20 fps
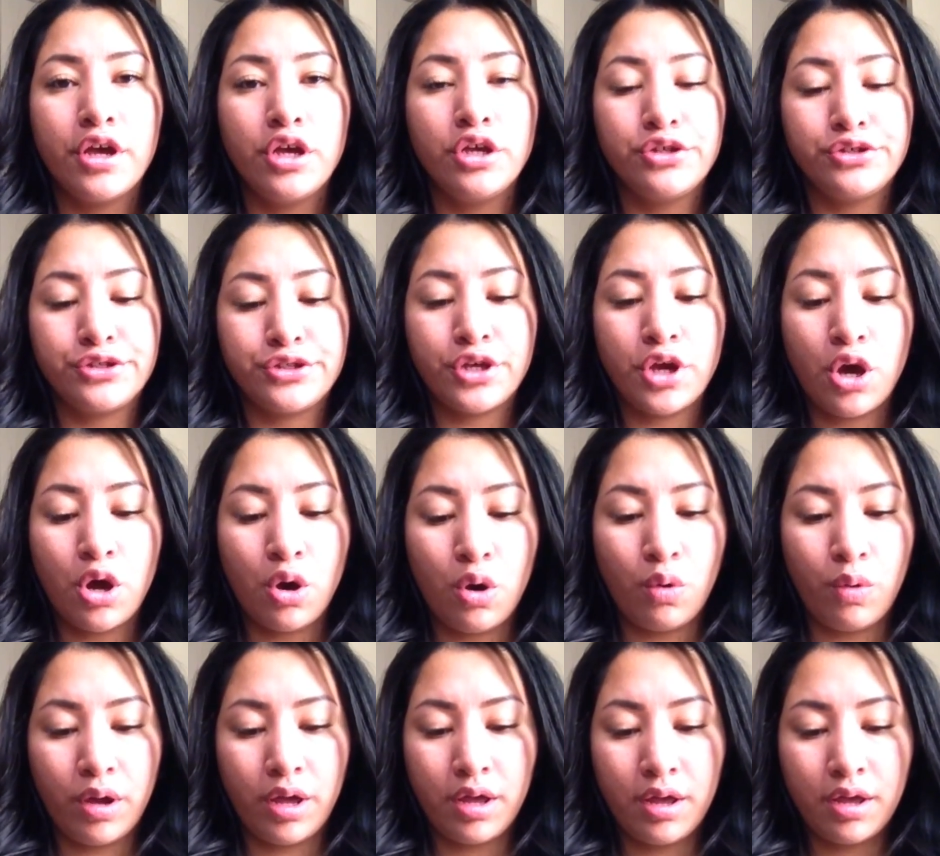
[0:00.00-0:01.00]

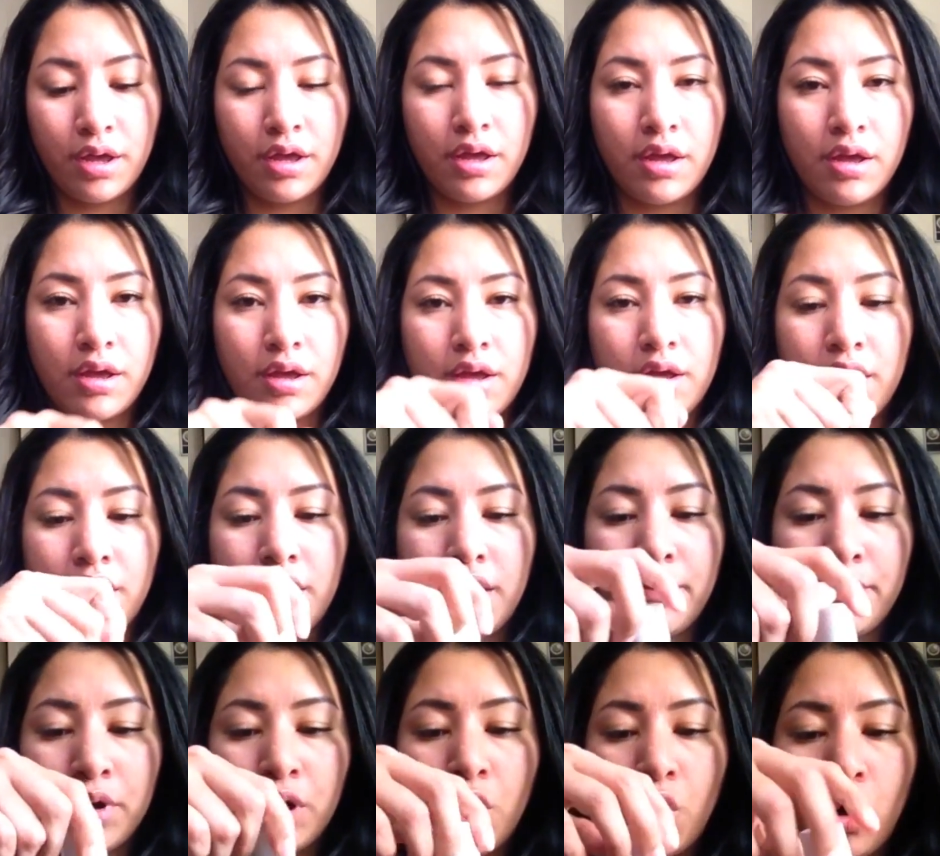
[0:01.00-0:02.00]
So I'm
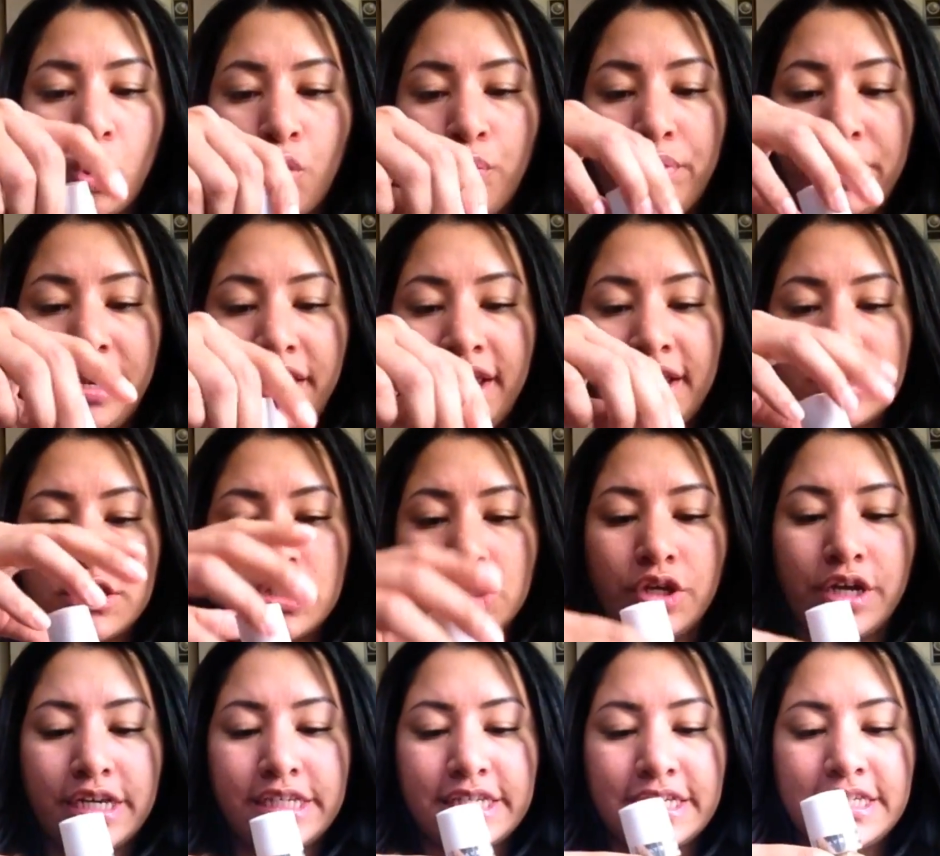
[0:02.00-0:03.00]
going to open it so you
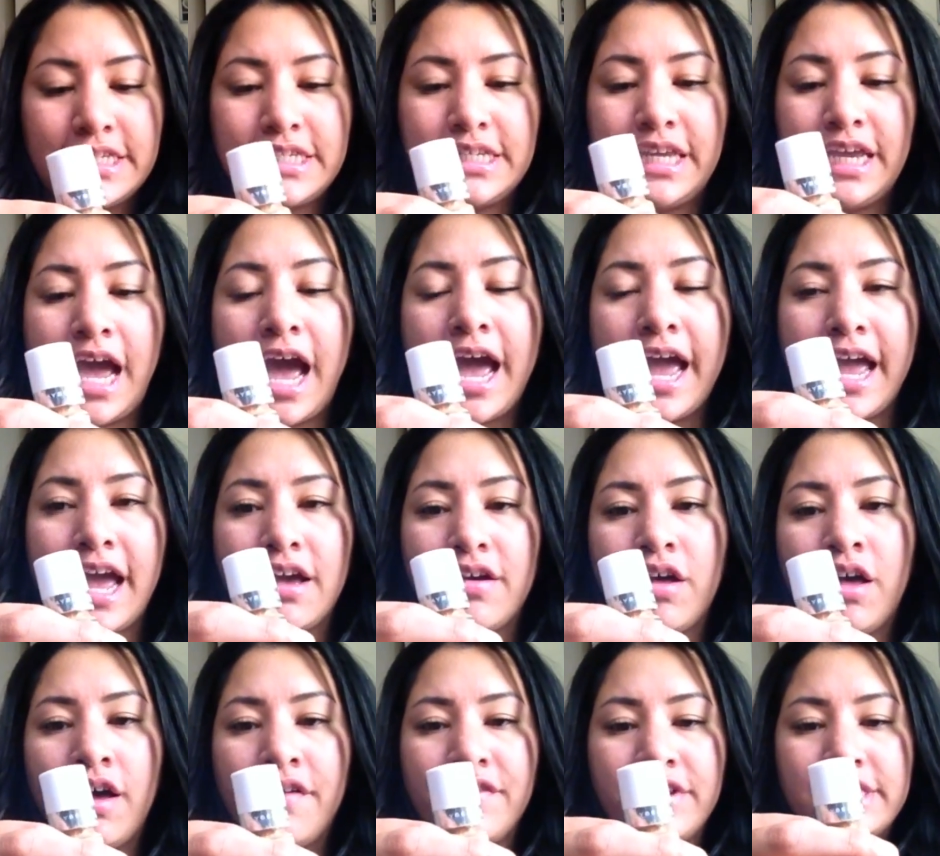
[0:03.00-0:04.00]
guys can see.
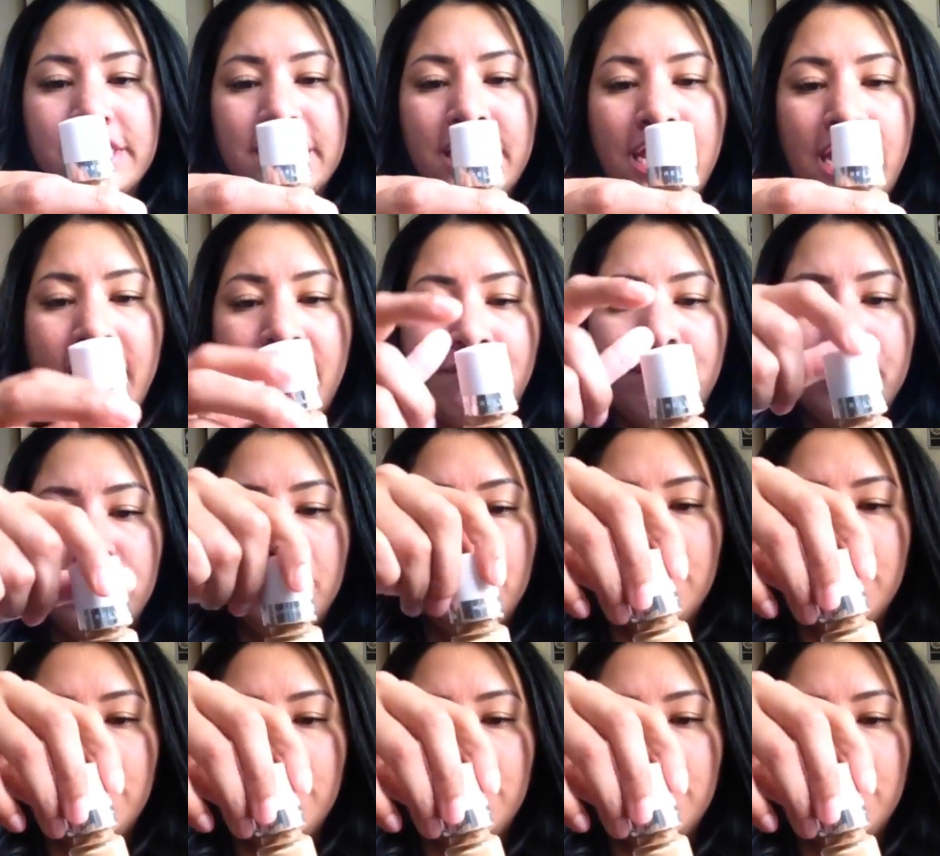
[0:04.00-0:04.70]
Obviously I have been